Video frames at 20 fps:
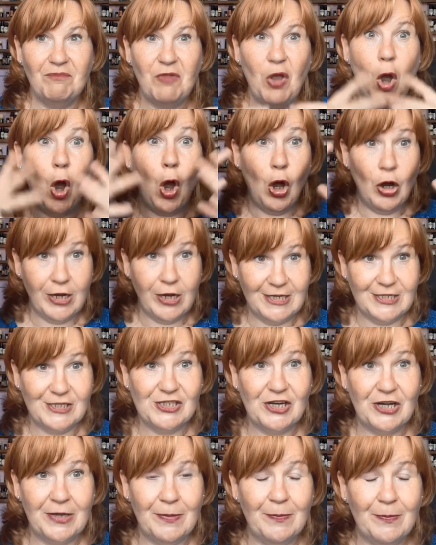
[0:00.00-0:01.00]

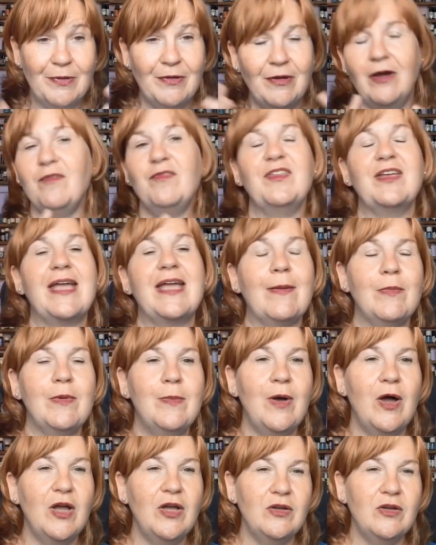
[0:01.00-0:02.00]
archetype of the
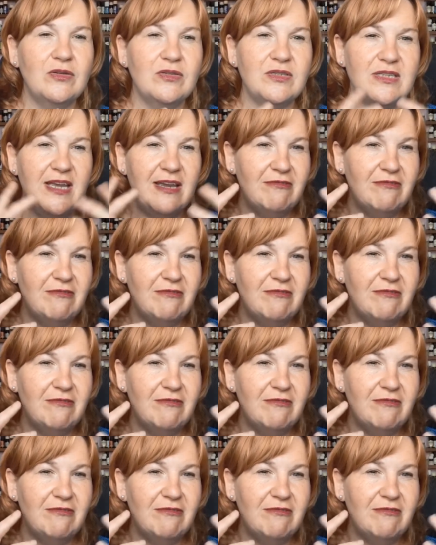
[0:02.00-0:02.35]
chamomiles: